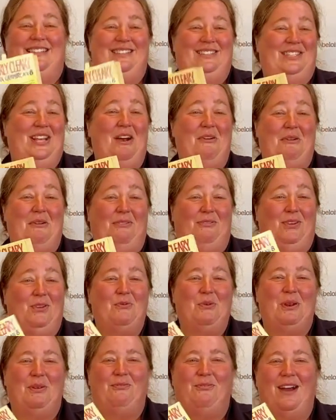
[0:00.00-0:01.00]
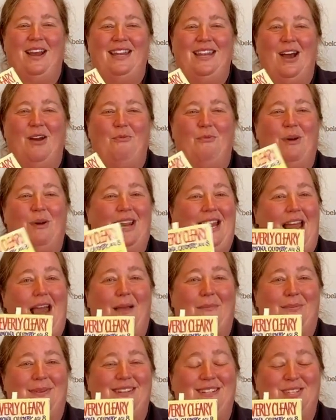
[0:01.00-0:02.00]
So if you want to find out what
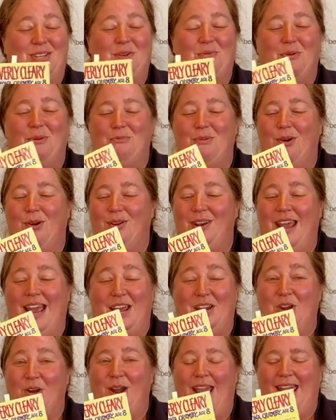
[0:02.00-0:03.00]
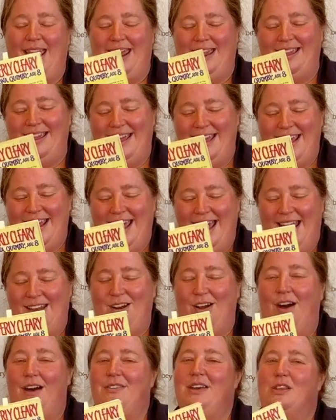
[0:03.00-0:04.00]
happens to Ramona and her egg and
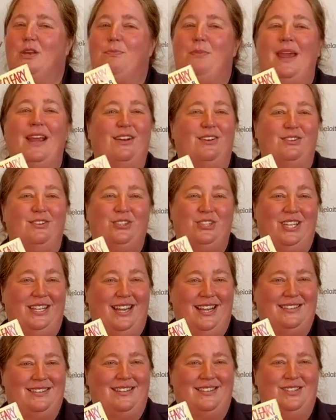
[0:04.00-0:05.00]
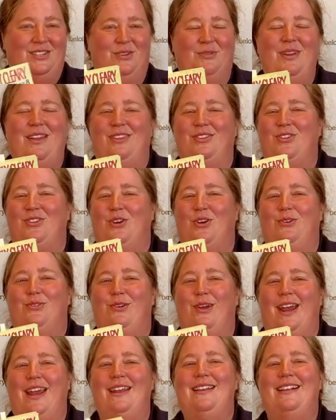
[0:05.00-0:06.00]
all the other pickles she gets into in third
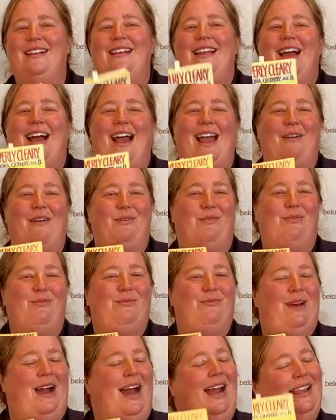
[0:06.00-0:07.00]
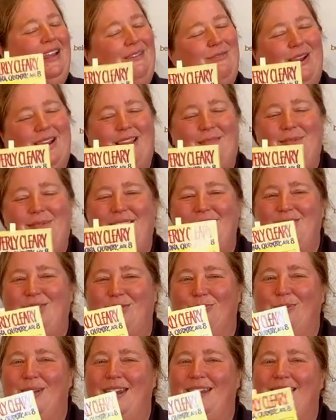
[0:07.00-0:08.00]
grade, I would highly recommend you
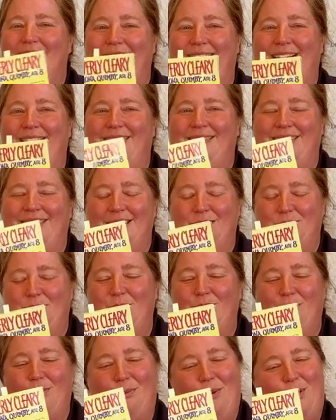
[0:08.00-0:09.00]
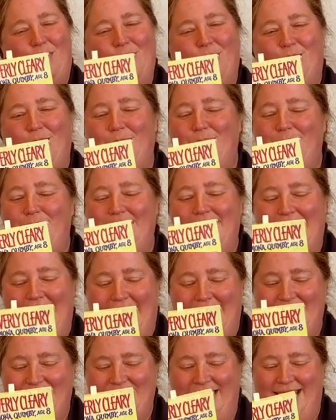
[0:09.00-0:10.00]
read uh, this book, Ramona Quimby,
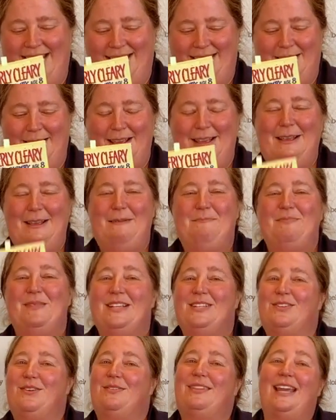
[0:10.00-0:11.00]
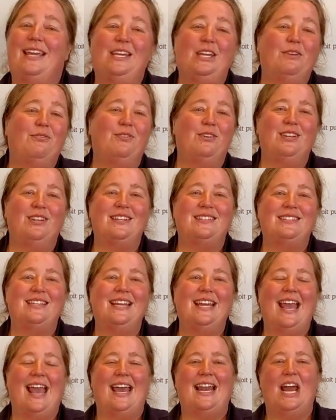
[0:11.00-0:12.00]
Age 8. So thank you for
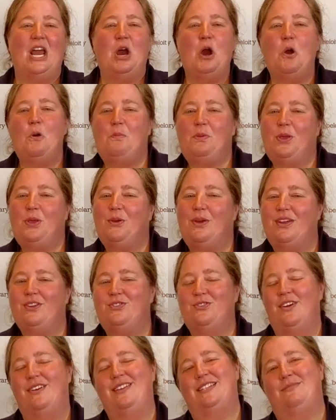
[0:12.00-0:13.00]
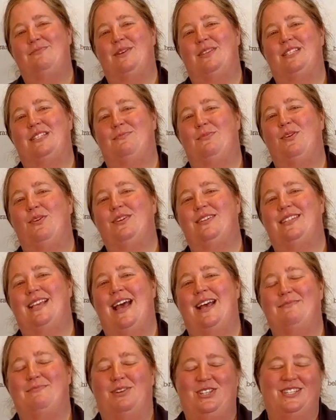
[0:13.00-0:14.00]
listening, and I hope you enjoy this month's books
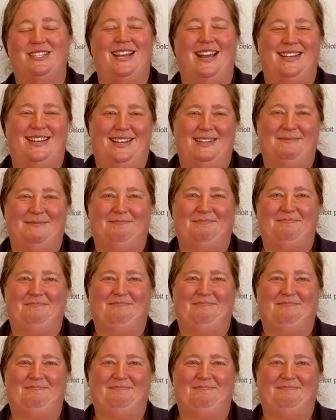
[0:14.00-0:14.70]
as much as I did.